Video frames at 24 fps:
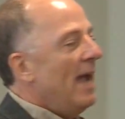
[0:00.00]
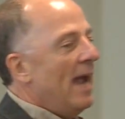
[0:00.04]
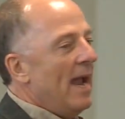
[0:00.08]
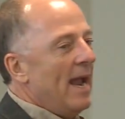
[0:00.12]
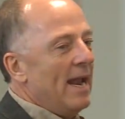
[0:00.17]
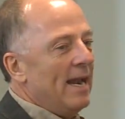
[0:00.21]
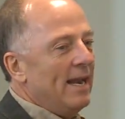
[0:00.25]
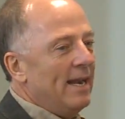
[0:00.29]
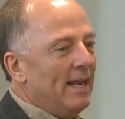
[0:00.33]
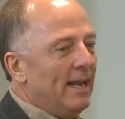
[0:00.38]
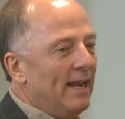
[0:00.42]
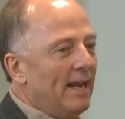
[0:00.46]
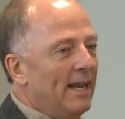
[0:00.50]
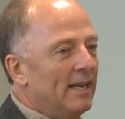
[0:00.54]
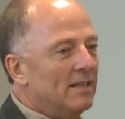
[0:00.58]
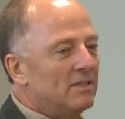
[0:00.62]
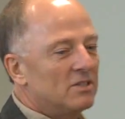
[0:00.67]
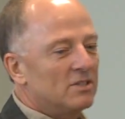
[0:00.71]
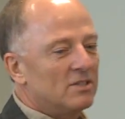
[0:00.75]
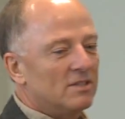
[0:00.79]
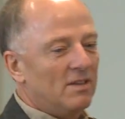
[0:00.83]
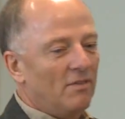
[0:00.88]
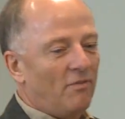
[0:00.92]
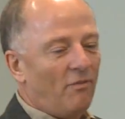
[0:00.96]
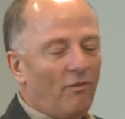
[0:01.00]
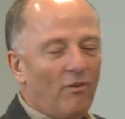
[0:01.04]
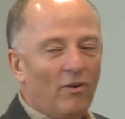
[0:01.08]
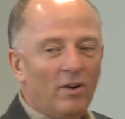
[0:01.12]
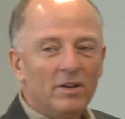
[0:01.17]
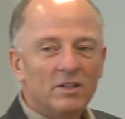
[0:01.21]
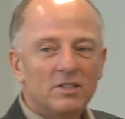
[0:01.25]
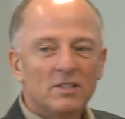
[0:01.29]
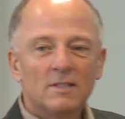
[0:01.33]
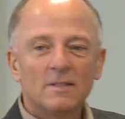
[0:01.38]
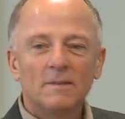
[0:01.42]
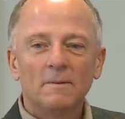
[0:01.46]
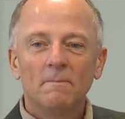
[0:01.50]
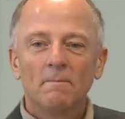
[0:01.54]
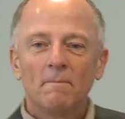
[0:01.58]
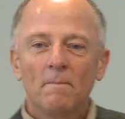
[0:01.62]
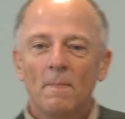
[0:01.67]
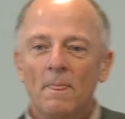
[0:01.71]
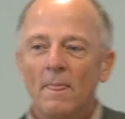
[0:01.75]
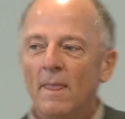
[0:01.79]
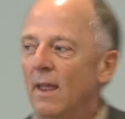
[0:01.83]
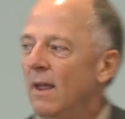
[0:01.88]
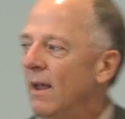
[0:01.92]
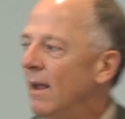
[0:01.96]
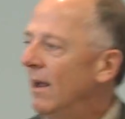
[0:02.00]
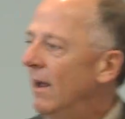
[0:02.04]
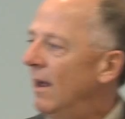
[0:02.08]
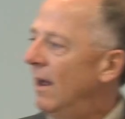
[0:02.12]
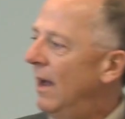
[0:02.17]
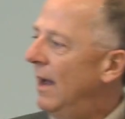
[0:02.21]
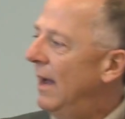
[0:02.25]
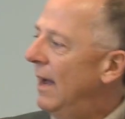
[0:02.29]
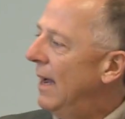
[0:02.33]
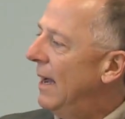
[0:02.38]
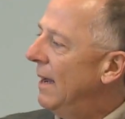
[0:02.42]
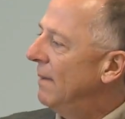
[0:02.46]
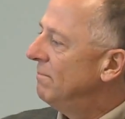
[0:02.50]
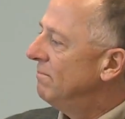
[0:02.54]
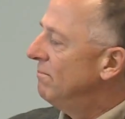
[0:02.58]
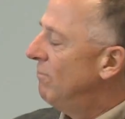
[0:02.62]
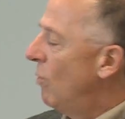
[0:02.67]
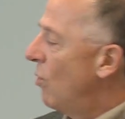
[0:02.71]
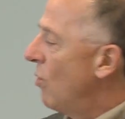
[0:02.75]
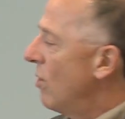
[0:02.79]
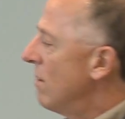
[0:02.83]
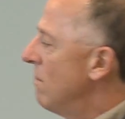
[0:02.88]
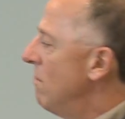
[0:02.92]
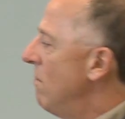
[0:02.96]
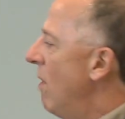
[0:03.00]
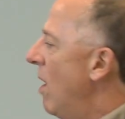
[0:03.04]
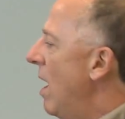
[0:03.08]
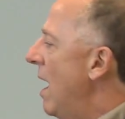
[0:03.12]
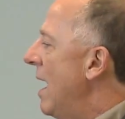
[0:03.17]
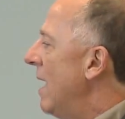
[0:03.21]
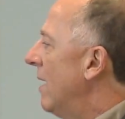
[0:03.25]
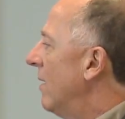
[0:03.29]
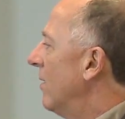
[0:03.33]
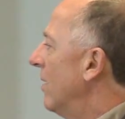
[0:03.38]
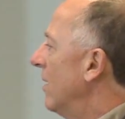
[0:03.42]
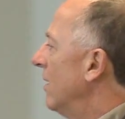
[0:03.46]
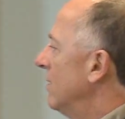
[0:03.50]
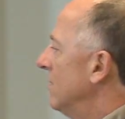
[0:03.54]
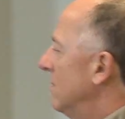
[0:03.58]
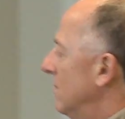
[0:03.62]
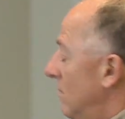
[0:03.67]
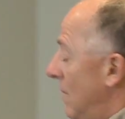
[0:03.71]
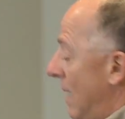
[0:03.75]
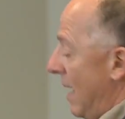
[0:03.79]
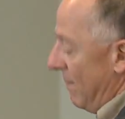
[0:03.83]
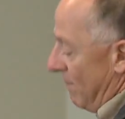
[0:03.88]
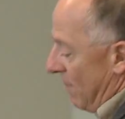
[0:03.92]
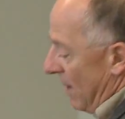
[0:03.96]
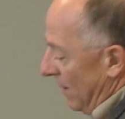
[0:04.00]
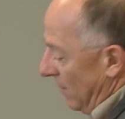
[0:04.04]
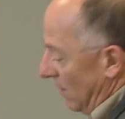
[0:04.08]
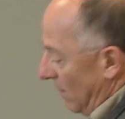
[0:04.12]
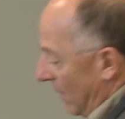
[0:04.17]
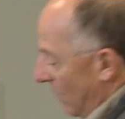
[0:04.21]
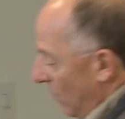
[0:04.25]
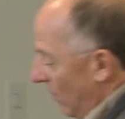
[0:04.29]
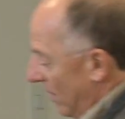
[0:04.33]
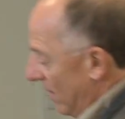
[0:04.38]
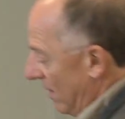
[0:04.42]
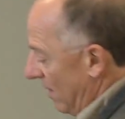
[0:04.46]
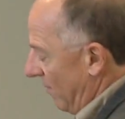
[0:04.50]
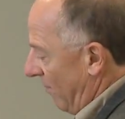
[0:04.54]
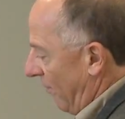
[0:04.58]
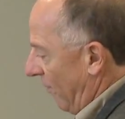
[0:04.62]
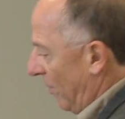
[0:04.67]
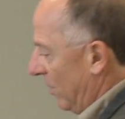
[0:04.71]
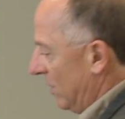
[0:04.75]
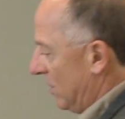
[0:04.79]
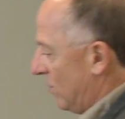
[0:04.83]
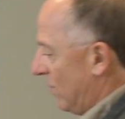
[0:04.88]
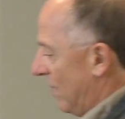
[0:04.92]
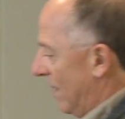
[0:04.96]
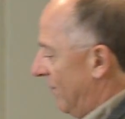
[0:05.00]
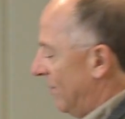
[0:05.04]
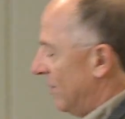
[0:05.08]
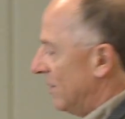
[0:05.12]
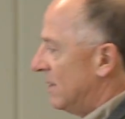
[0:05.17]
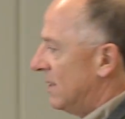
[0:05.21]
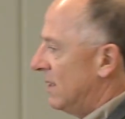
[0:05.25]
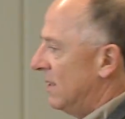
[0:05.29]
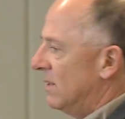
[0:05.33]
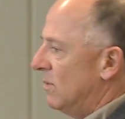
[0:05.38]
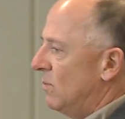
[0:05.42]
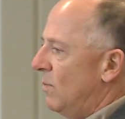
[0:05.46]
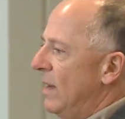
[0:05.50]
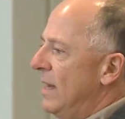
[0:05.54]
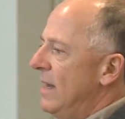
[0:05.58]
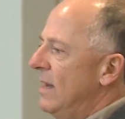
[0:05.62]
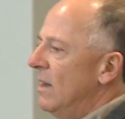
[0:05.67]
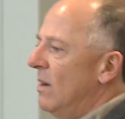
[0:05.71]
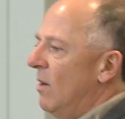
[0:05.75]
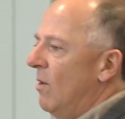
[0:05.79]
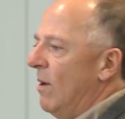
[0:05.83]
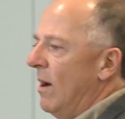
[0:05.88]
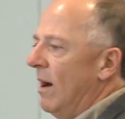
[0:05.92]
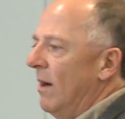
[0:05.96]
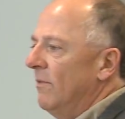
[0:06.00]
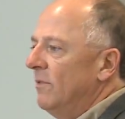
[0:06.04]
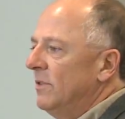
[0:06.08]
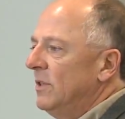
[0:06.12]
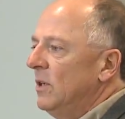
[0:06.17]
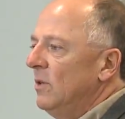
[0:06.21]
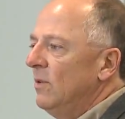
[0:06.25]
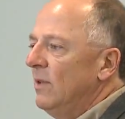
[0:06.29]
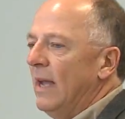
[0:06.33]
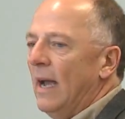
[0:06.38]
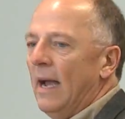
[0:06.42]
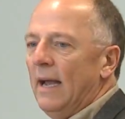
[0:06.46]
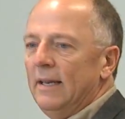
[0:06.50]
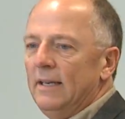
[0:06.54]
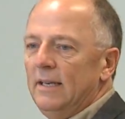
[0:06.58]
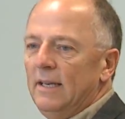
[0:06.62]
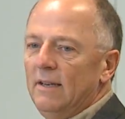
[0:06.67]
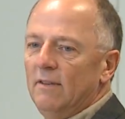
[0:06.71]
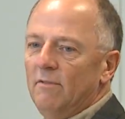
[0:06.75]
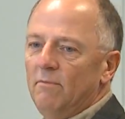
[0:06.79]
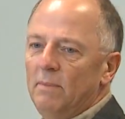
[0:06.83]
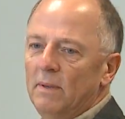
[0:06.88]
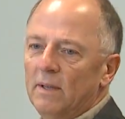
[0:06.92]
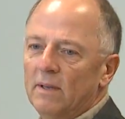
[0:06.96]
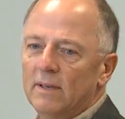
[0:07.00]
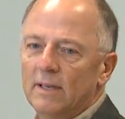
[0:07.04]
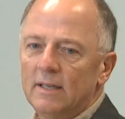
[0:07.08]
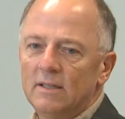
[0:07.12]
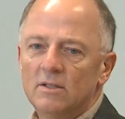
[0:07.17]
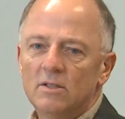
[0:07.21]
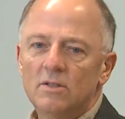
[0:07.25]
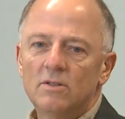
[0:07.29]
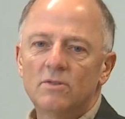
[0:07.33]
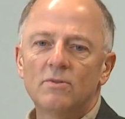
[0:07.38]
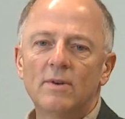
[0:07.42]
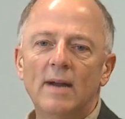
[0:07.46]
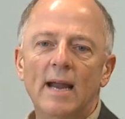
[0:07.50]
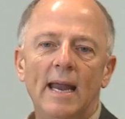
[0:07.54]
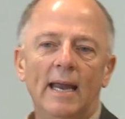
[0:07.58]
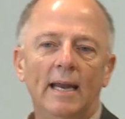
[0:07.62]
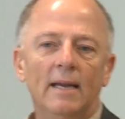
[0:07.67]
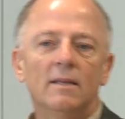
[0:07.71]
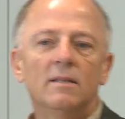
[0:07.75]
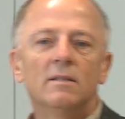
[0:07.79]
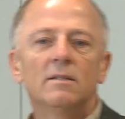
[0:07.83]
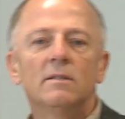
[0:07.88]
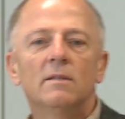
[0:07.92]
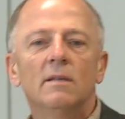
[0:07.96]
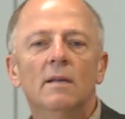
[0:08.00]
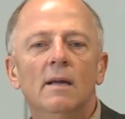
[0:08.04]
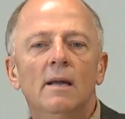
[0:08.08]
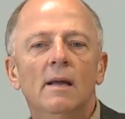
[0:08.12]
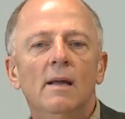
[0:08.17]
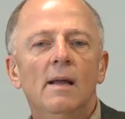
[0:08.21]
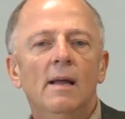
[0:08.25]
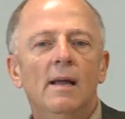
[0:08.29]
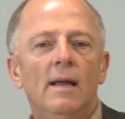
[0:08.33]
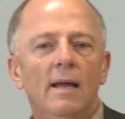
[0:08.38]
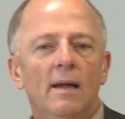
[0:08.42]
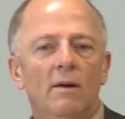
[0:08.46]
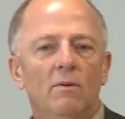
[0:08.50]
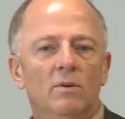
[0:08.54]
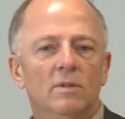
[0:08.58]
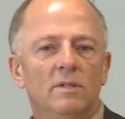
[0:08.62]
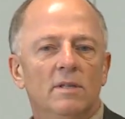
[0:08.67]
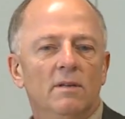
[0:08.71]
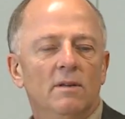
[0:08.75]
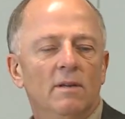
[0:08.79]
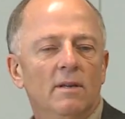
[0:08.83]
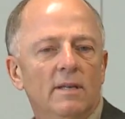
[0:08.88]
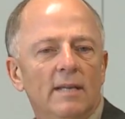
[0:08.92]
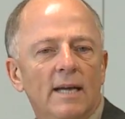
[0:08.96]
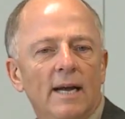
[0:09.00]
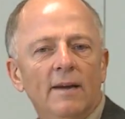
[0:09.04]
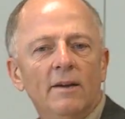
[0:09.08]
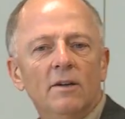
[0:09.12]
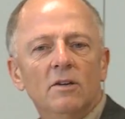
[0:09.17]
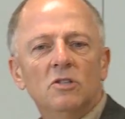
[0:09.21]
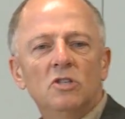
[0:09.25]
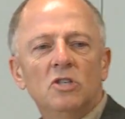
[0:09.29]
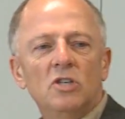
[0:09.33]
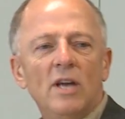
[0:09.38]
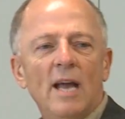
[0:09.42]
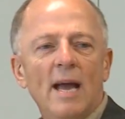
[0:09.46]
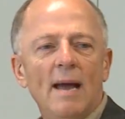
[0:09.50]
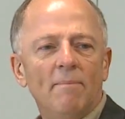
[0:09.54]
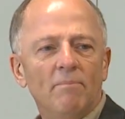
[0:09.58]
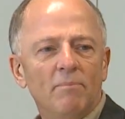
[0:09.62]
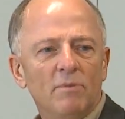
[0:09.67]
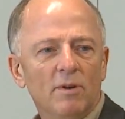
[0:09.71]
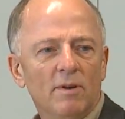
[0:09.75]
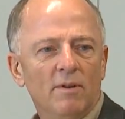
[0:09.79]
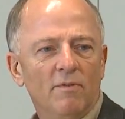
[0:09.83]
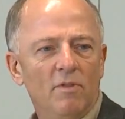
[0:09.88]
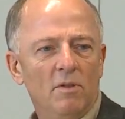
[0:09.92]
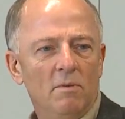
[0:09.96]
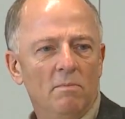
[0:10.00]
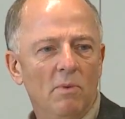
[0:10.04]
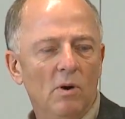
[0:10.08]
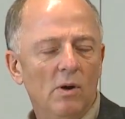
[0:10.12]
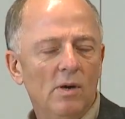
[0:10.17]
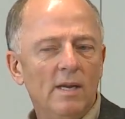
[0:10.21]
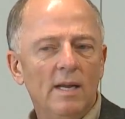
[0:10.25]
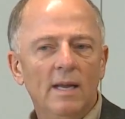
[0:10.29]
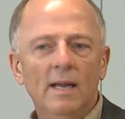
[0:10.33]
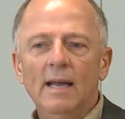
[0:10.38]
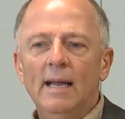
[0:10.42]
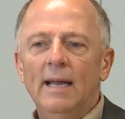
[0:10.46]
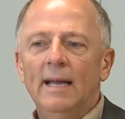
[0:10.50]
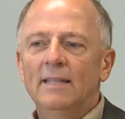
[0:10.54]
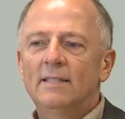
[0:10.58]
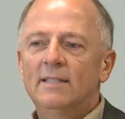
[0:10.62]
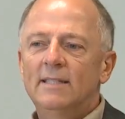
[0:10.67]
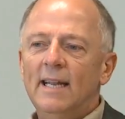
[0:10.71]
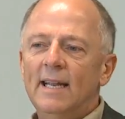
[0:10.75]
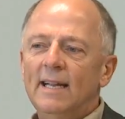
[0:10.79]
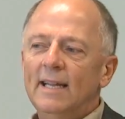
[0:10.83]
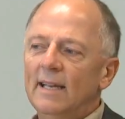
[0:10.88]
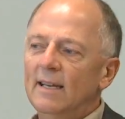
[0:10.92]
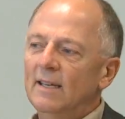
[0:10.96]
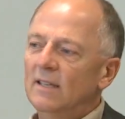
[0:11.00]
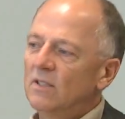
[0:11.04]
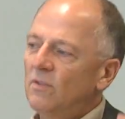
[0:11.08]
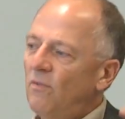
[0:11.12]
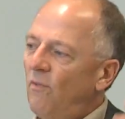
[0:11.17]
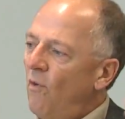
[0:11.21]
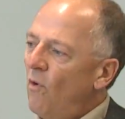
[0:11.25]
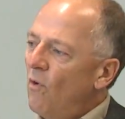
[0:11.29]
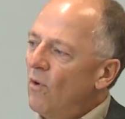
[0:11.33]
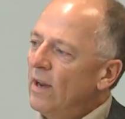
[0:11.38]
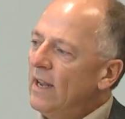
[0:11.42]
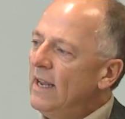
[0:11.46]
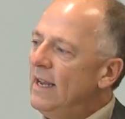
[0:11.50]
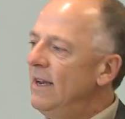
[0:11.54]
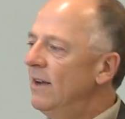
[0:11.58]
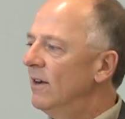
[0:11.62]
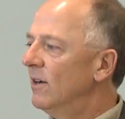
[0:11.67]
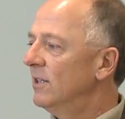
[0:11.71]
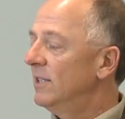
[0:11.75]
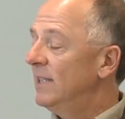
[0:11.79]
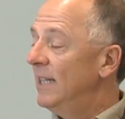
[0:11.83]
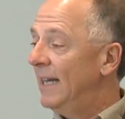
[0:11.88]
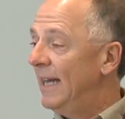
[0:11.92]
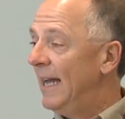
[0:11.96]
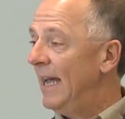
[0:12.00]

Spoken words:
and it's the first more modern, well, probably one of the first references we know of to the idea of building strengths. It was an entire chapter of the book. It's taken us 40 years to